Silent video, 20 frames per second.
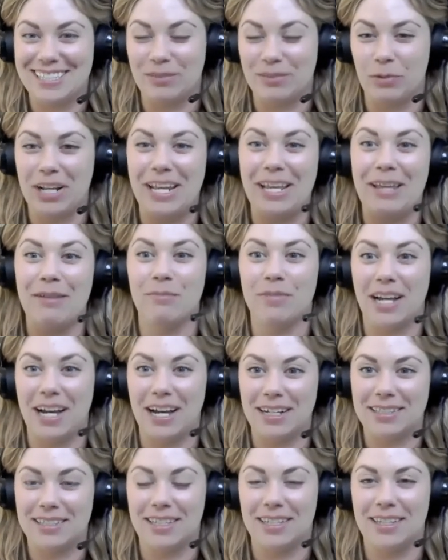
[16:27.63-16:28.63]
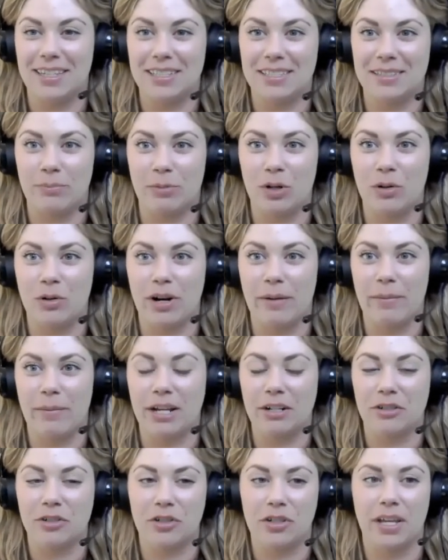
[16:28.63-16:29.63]
impact did this program
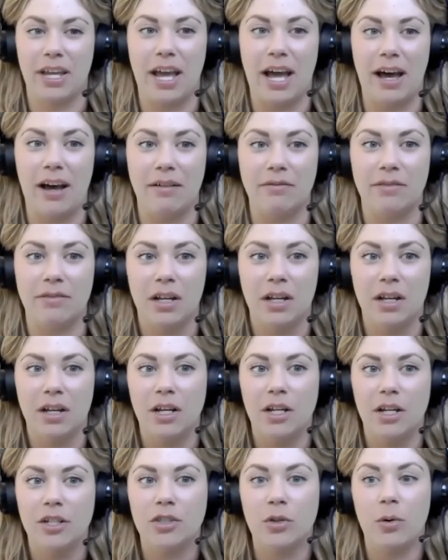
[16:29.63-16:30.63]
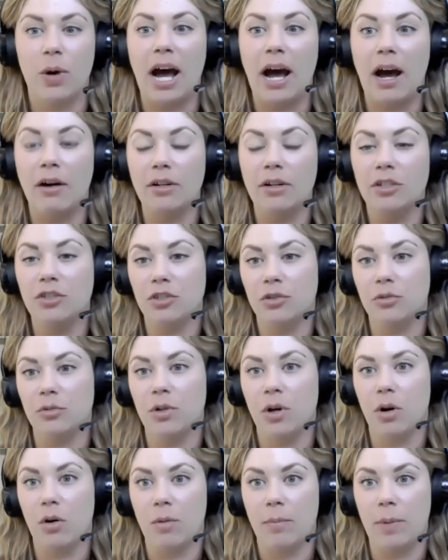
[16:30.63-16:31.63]
actually have? So how did you
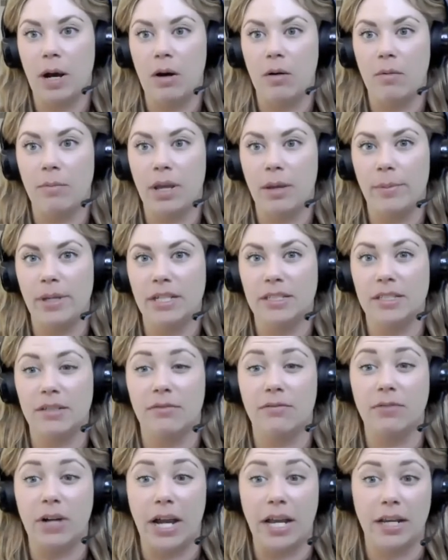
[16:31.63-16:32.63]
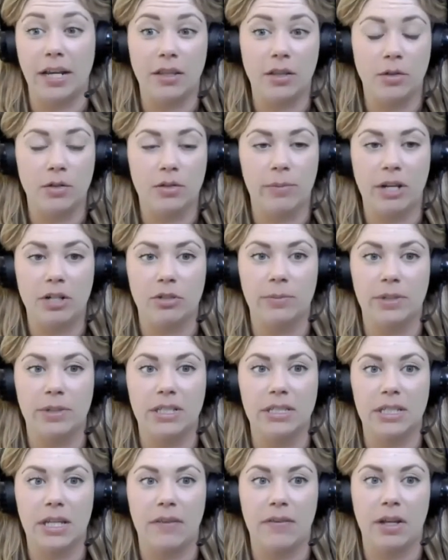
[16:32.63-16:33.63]
go about maybe defining those
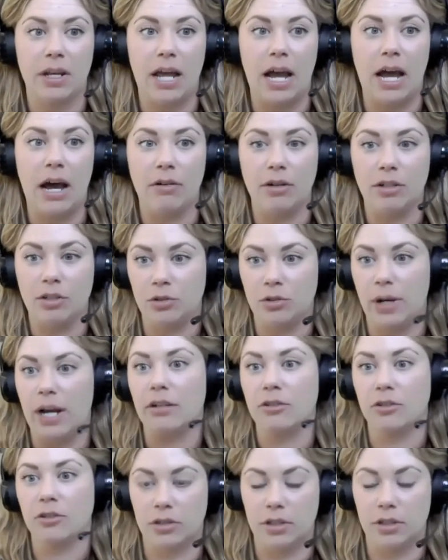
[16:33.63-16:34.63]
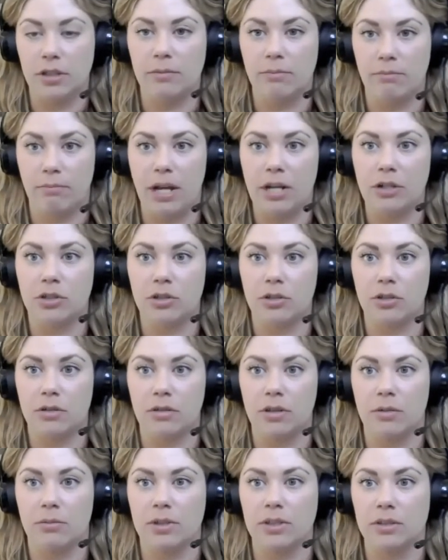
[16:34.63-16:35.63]
measurements? And then how did you actually measure
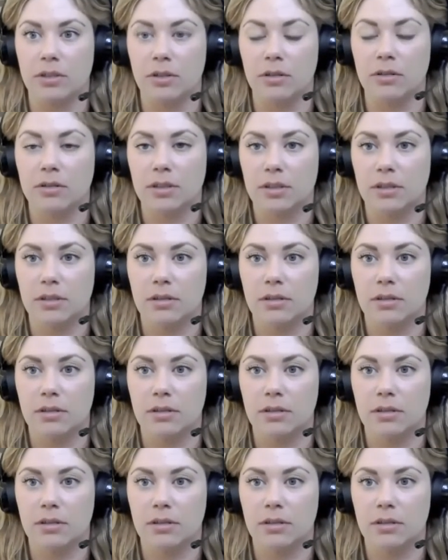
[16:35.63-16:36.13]
the results?